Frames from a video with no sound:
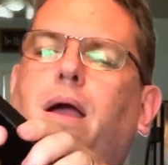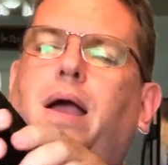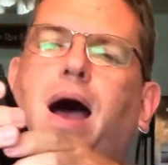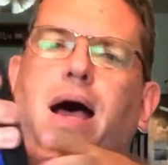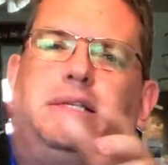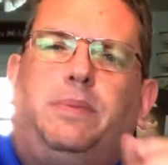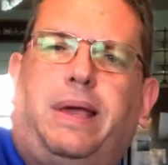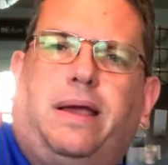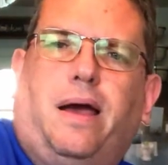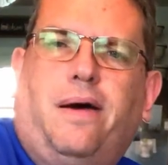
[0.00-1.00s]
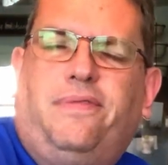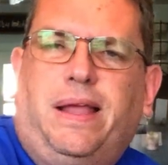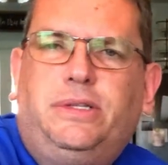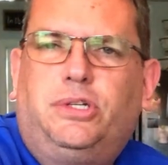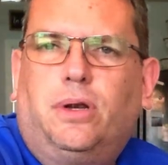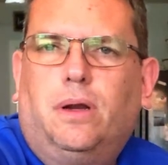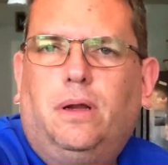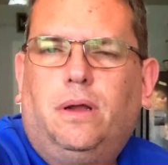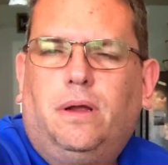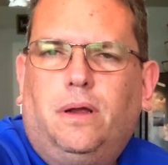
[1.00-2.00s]
Cosmic Avenger
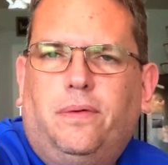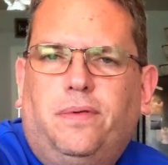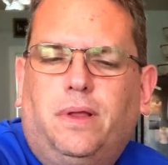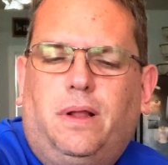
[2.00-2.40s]
for